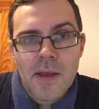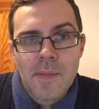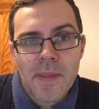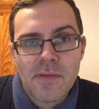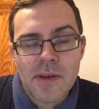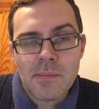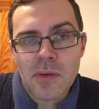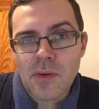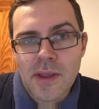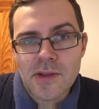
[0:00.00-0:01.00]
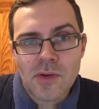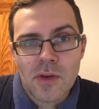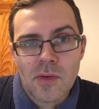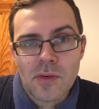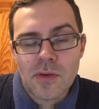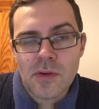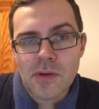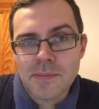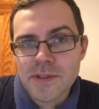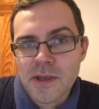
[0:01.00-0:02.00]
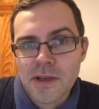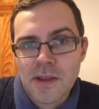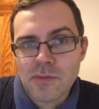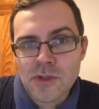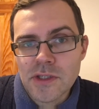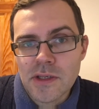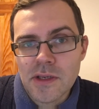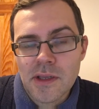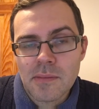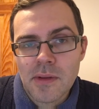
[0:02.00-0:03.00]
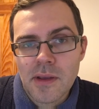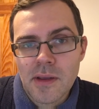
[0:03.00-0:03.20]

If an employee is on long-term sick leave or shielding,